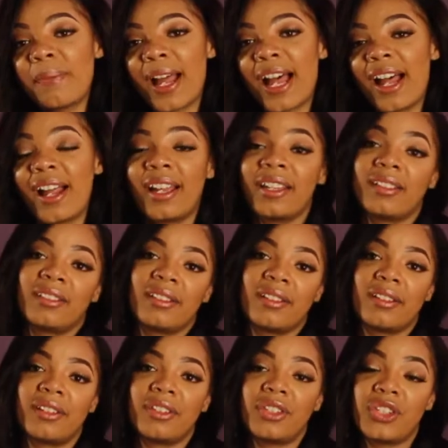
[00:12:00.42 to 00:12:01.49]
mind,
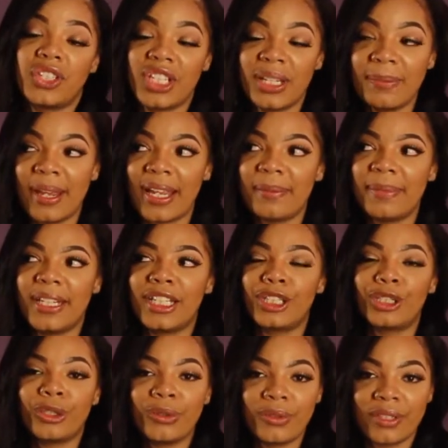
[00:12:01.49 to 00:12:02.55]
she may
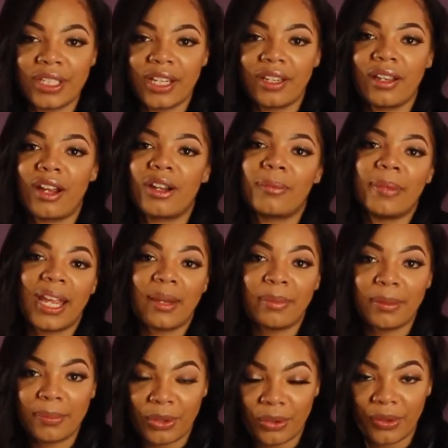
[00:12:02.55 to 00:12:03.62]
be losing her
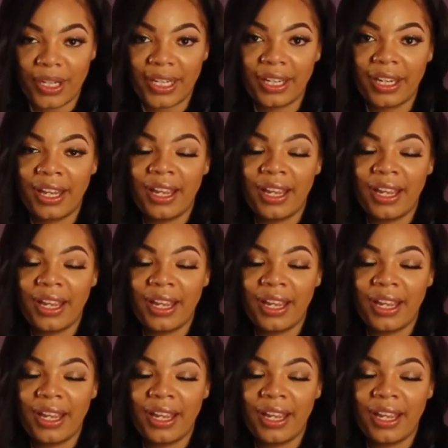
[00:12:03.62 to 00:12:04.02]
baby boy.